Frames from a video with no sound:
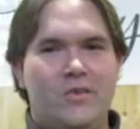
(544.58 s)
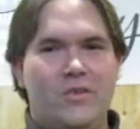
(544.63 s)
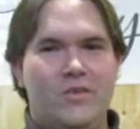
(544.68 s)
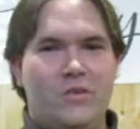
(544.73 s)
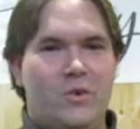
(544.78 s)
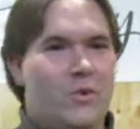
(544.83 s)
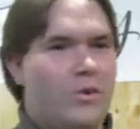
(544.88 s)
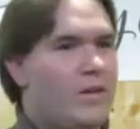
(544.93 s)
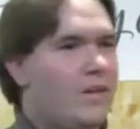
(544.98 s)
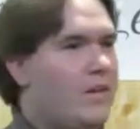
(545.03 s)

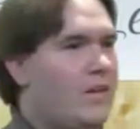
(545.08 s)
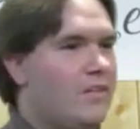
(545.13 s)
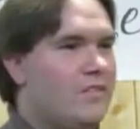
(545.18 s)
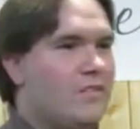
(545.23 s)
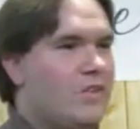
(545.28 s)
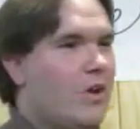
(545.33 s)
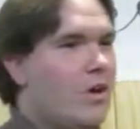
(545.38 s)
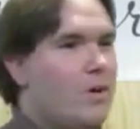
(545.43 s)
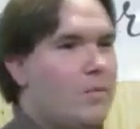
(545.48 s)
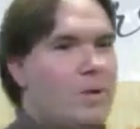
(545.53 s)
Don't even get
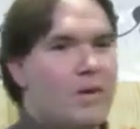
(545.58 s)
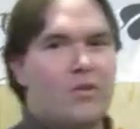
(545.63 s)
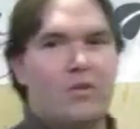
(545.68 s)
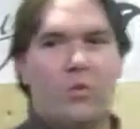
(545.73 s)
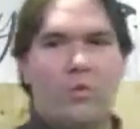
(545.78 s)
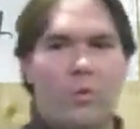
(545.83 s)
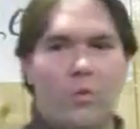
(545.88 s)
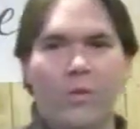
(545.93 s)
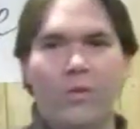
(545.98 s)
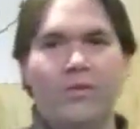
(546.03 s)
started about the
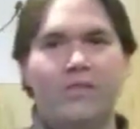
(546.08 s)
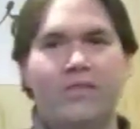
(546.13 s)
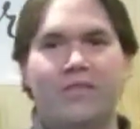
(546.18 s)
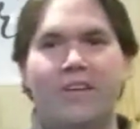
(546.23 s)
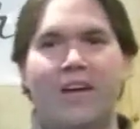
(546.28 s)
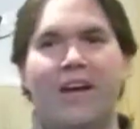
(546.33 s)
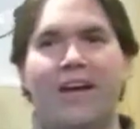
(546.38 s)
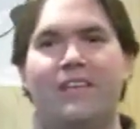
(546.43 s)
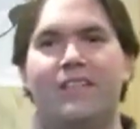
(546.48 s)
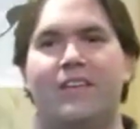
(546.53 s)
world's
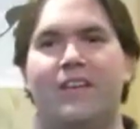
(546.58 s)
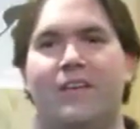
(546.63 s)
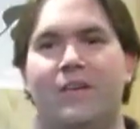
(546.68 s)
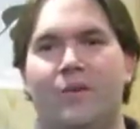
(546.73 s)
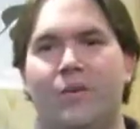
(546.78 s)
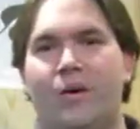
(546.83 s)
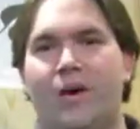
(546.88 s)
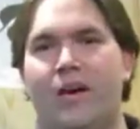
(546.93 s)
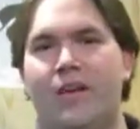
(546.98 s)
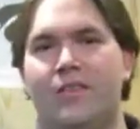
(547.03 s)
attacks on
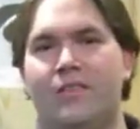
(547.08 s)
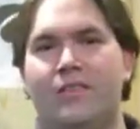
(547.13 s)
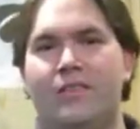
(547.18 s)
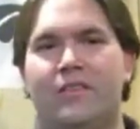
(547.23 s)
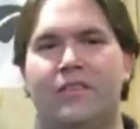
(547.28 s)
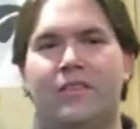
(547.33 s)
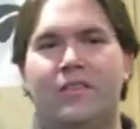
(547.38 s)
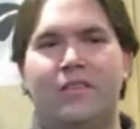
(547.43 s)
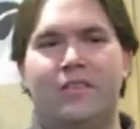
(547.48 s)
Christ.